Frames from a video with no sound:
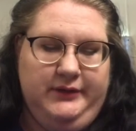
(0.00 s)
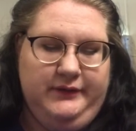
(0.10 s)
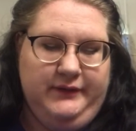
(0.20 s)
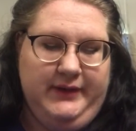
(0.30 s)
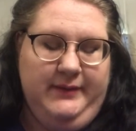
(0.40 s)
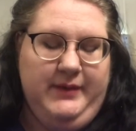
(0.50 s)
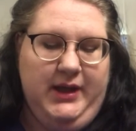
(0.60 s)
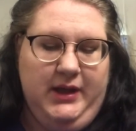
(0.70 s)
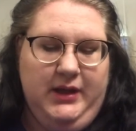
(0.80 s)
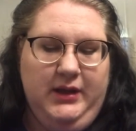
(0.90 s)

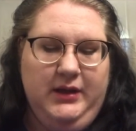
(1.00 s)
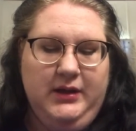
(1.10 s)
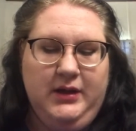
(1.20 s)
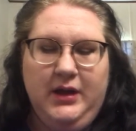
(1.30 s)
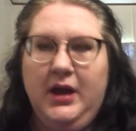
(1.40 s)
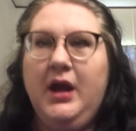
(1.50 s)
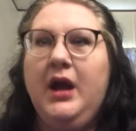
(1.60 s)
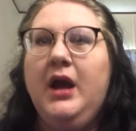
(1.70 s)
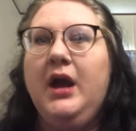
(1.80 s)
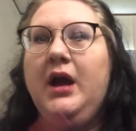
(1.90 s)
creamy.
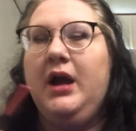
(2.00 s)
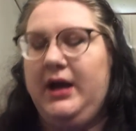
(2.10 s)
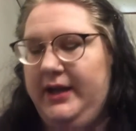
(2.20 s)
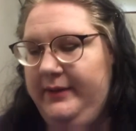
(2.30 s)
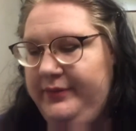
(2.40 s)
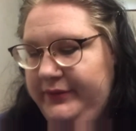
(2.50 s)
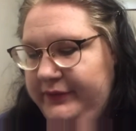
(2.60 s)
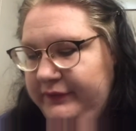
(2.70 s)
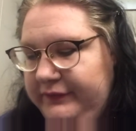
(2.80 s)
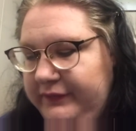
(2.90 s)
I
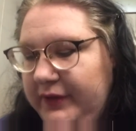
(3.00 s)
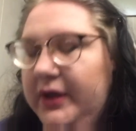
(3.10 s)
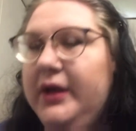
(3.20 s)
approve.